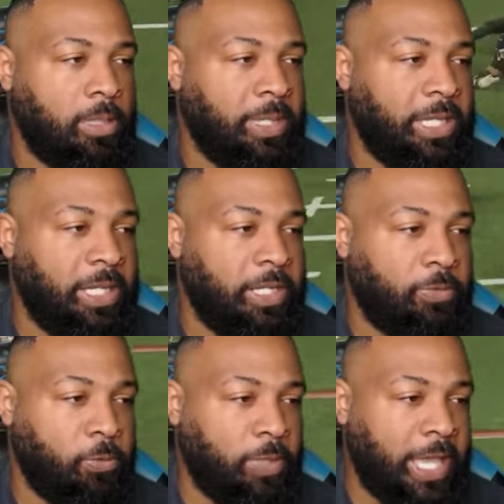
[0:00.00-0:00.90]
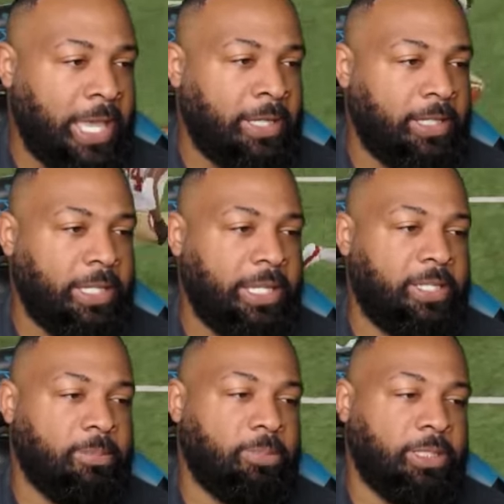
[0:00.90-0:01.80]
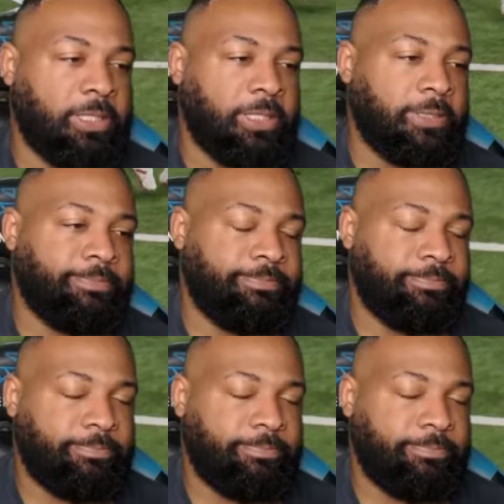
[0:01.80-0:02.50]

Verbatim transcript: I mean, and he threw that, and he completed it.